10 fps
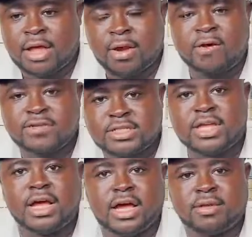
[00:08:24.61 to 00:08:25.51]
a lot of the
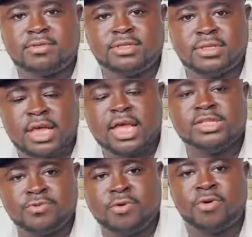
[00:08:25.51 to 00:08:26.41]
times
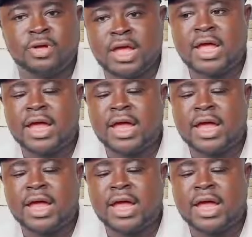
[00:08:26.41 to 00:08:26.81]
is wrong